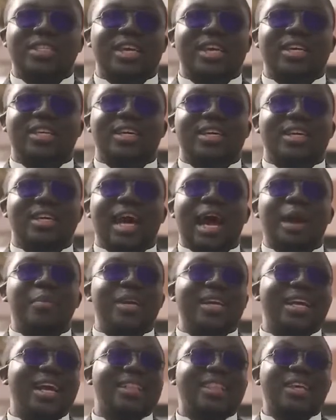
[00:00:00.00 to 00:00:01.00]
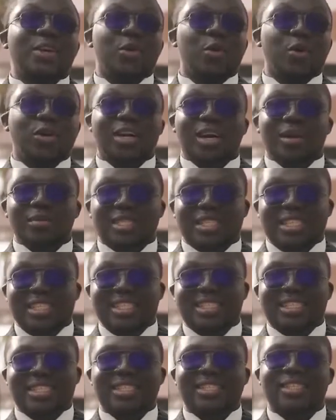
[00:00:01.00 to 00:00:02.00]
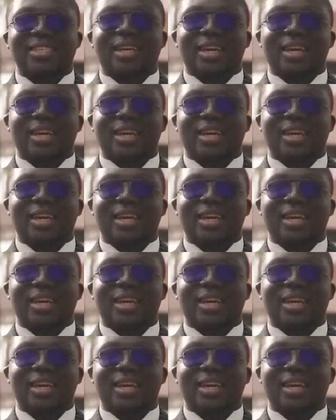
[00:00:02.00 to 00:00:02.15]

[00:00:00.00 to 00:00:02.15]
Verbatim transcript: And I mean, nothing good comes easy.